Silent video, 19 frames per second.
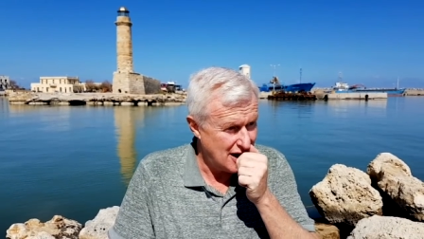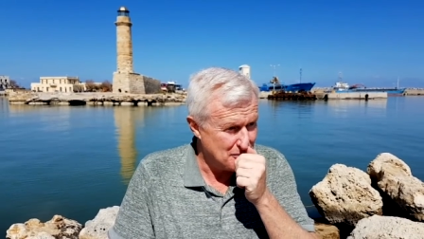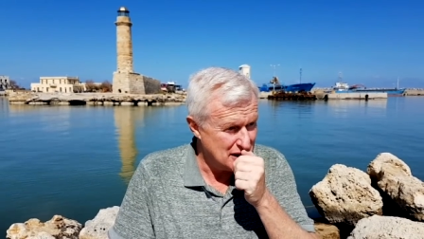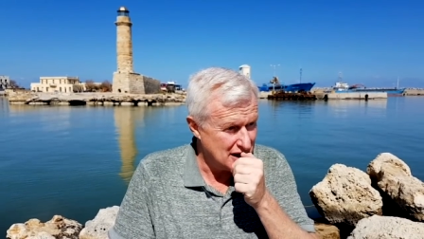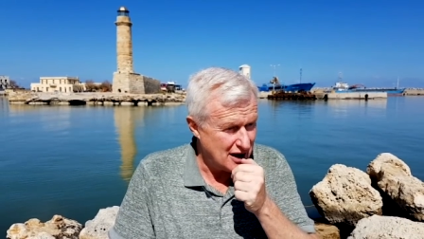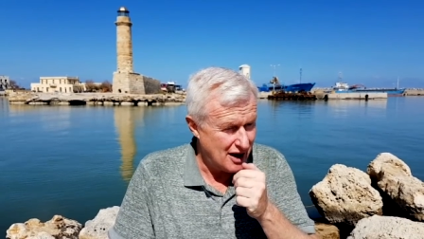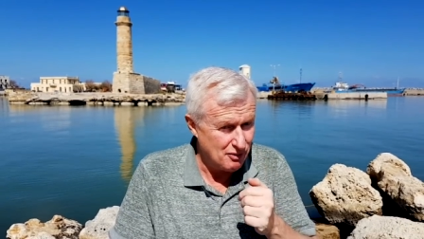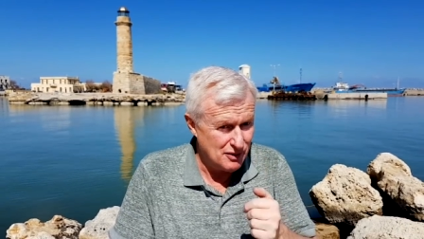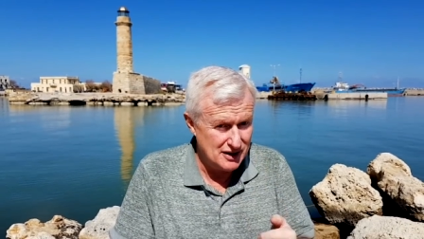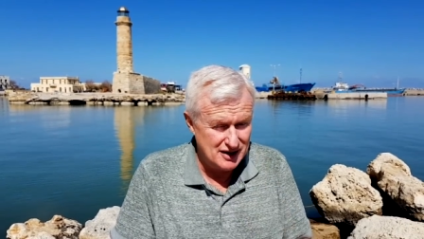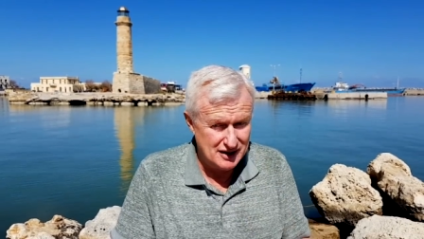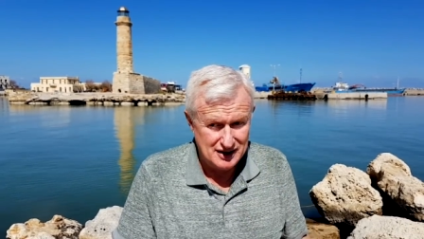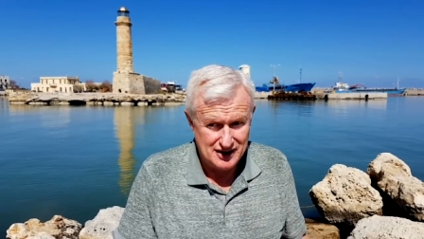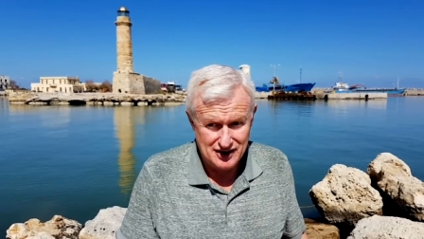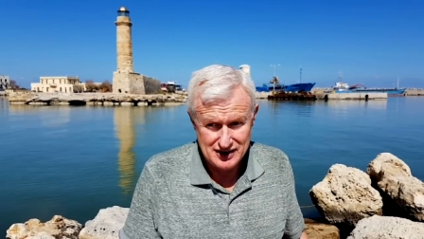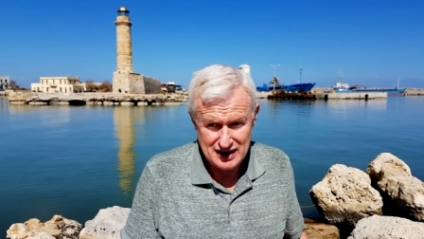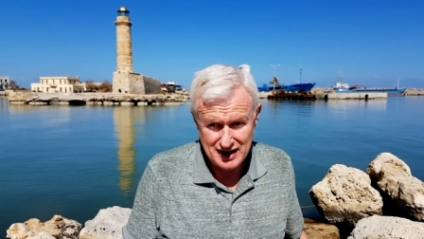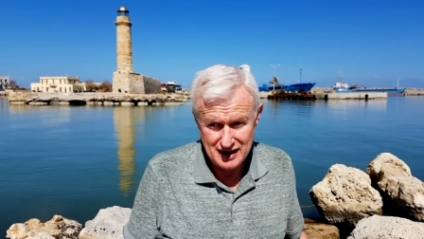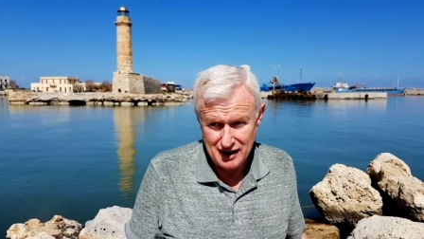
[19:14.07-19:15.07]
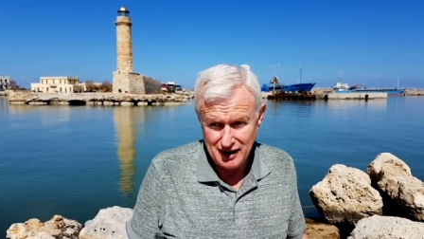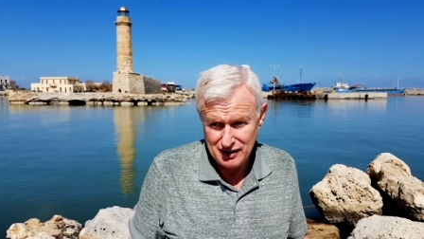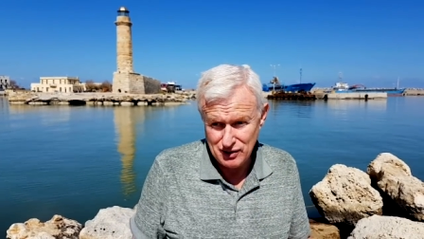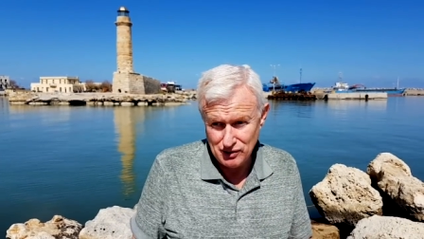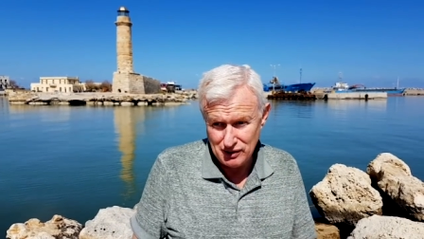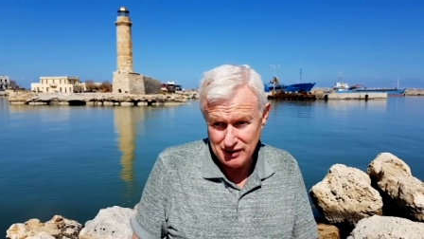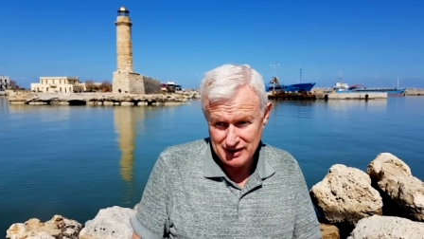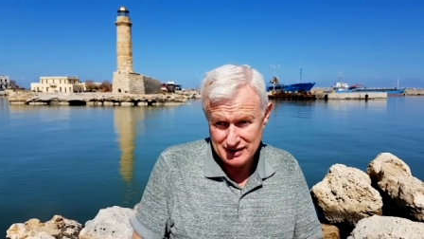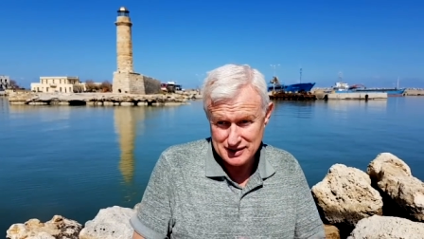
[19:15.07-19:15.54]
I mean, I would, okay, I'll
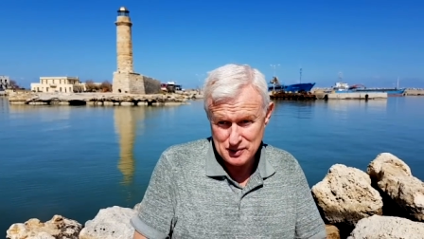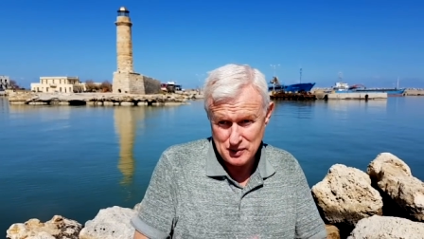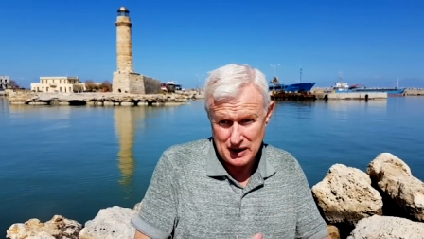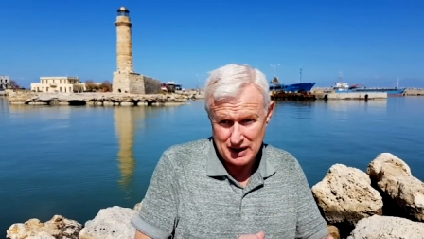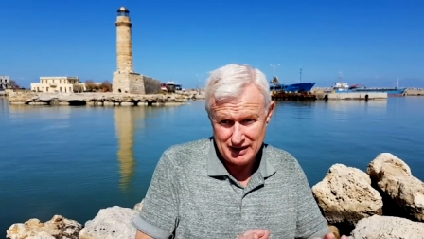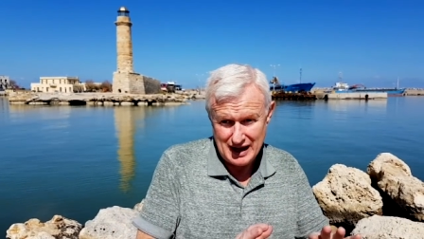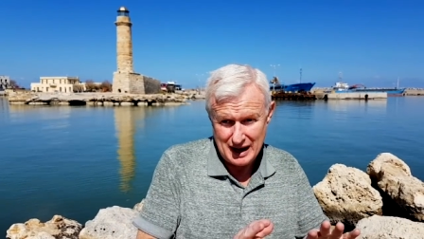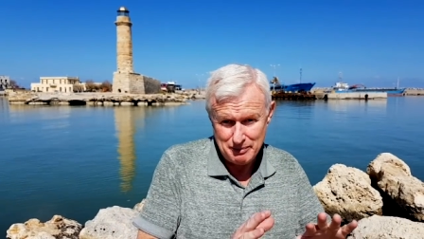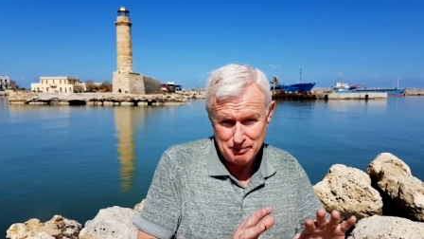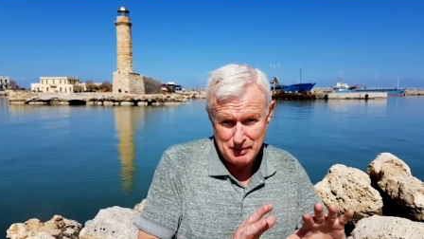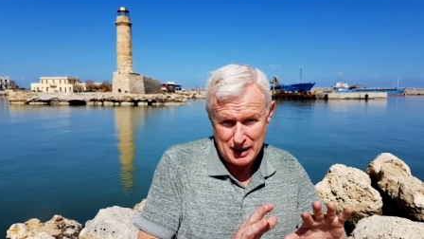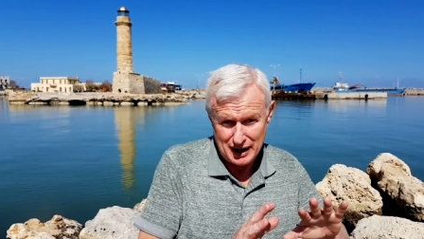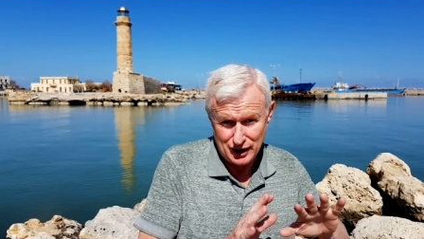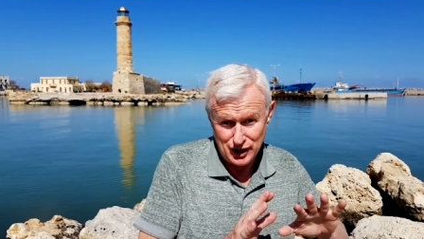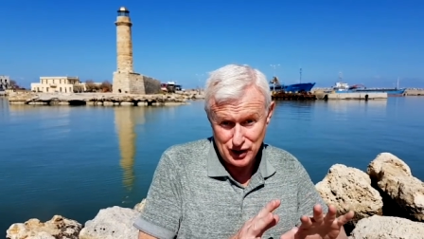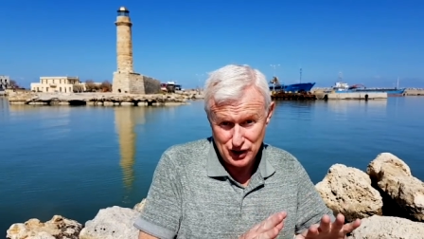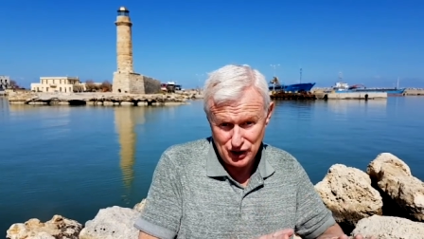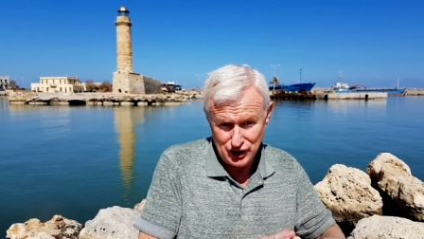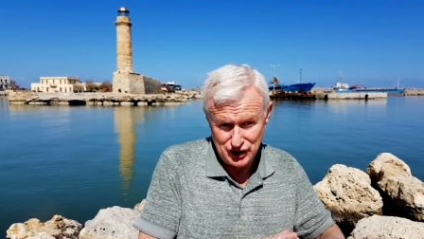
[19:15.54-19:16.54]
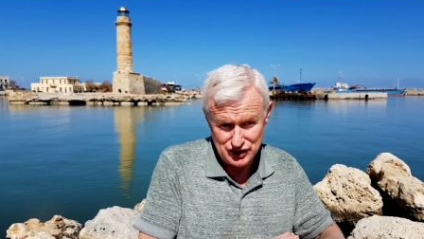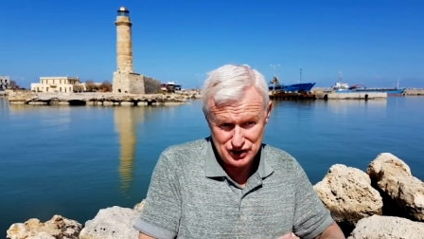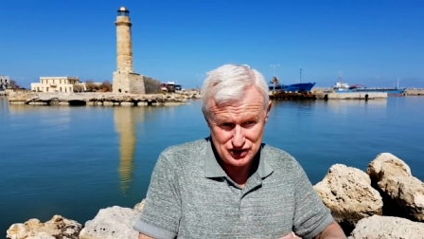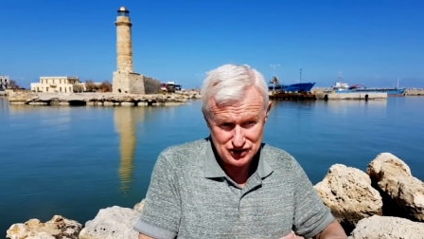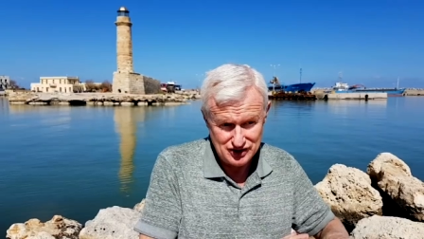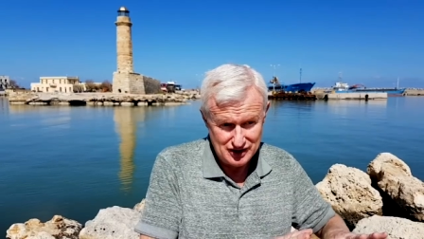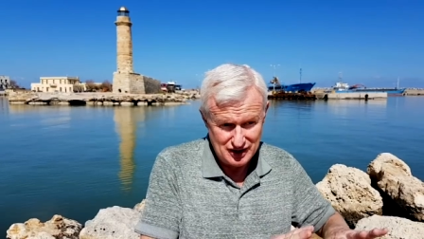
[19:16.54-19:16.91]
call this one, that my good